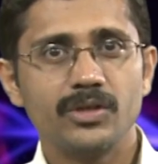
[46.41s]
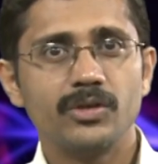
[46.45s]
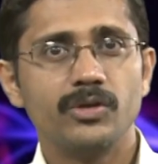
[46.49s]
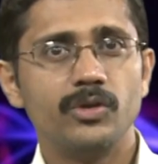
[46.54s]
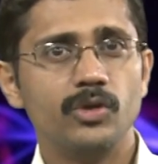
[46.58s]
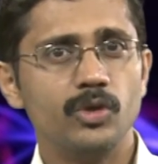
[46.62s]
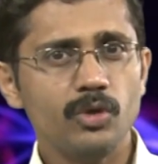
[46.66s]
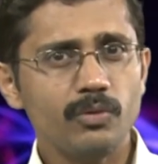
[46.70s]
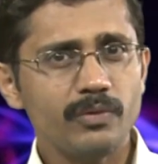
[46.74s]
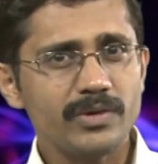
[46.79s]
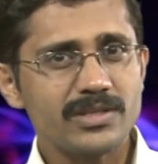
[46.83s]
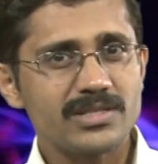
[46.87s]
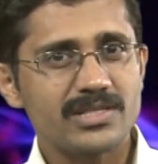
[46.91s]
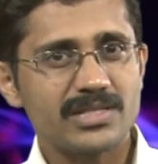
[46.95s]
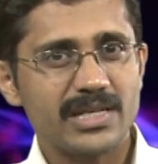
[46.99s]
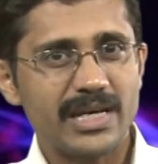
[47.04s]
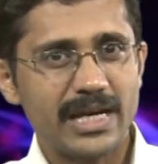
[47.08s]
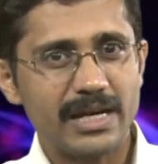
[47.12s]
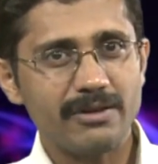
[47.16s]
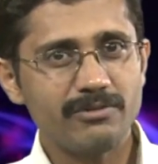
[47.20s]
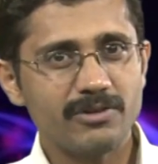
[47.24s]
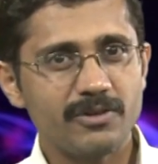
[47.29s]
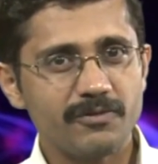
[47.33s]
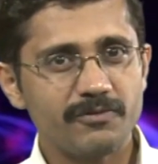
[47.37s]
No one's
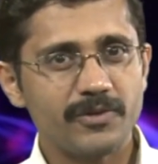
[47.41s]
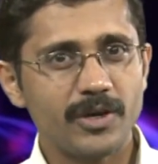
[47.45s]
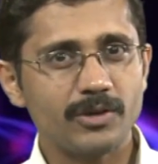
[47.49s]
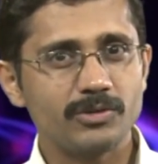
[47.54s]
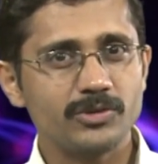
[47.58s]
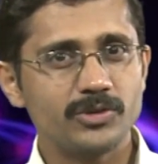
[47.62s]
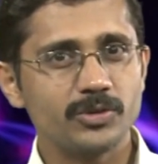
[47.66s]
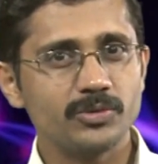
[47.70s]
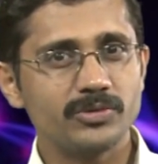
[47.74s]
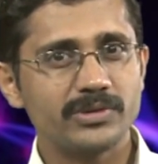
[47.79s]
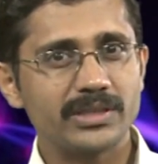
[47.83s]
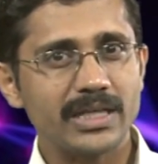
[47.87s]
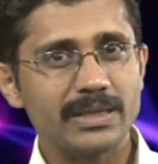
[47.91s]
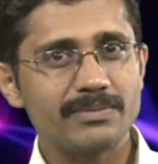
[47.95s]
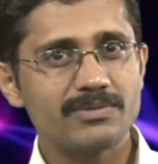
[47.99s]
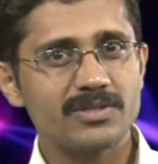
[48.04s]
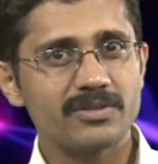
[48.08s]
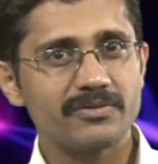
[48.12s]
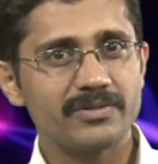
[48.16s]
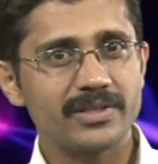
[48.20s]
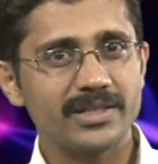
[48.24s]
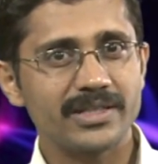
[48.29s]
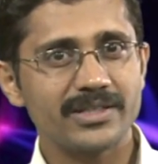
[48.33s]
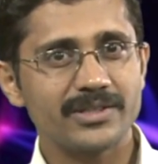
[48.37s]
ever found two types
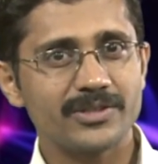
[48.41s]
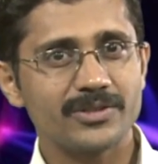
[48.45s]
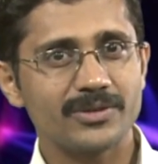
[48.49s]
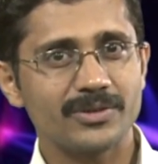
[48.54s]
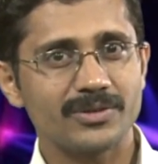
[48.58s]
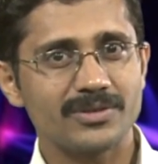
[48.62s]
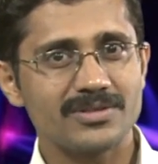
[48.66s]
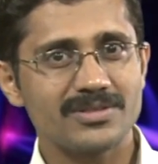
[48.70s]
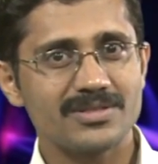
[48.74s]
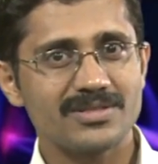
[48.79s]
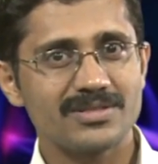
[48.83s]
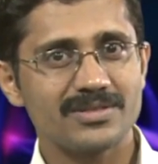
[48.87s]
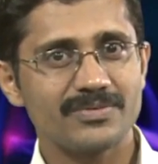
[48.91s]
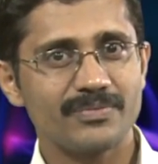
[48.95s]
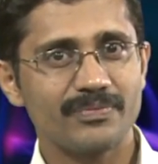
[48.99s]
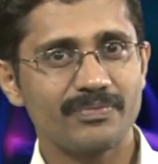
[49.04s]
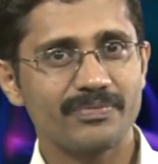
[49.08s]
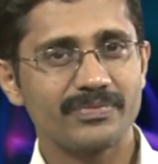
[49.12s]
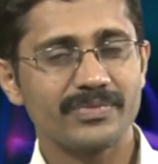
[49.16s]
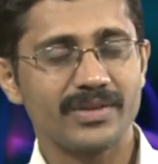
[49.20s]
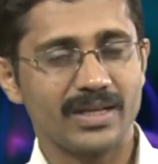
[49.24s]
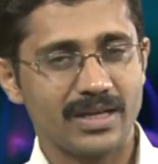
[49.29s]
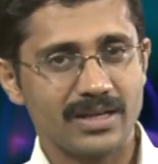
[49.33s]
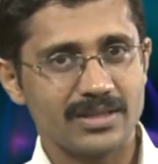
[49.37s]
of electrons.
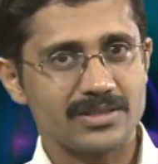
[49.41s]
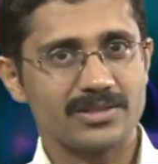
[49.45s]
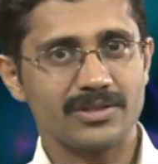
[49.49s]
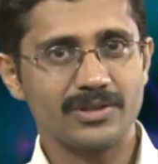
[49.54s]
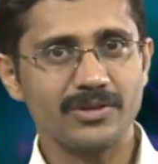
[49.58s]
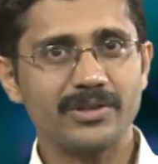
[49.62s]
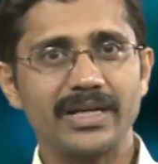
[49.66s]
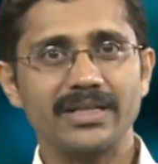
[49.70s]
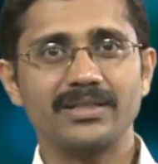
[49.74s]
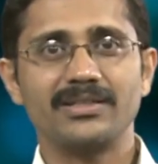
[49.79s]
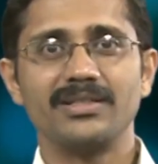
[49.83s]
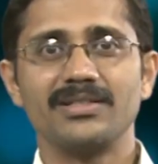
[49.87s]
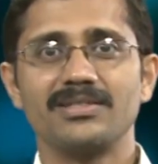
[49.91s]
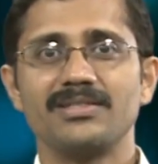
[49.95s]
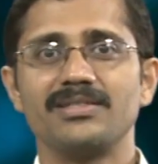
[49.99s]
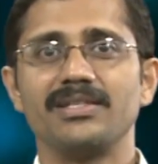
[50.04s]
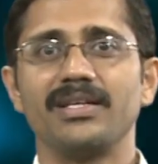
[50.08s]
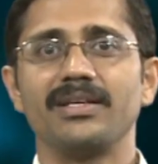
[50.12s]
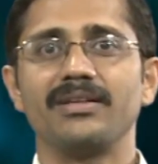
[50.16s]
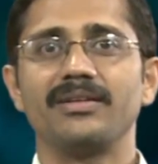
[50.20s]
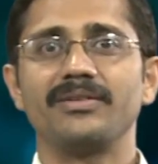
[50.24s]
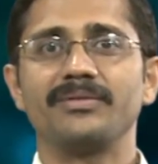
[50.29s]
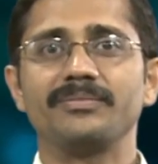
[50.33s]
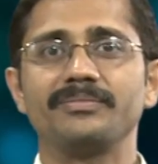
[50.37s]
Look at this
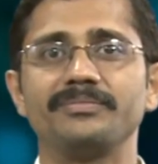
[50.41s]
then.